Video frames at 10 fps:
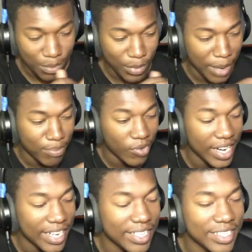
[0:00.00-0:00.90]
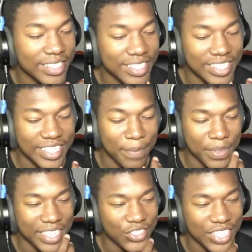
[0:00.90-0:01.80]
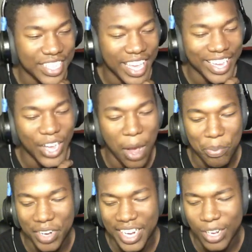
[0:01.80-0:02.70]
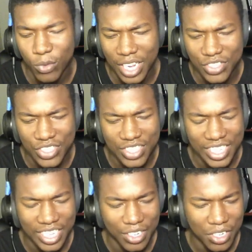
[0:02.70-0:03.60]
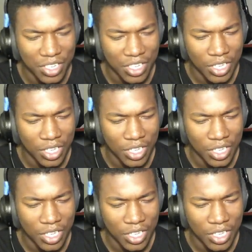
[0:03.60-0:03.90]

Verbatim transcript: My brain simply just can't comprehend what I just seen.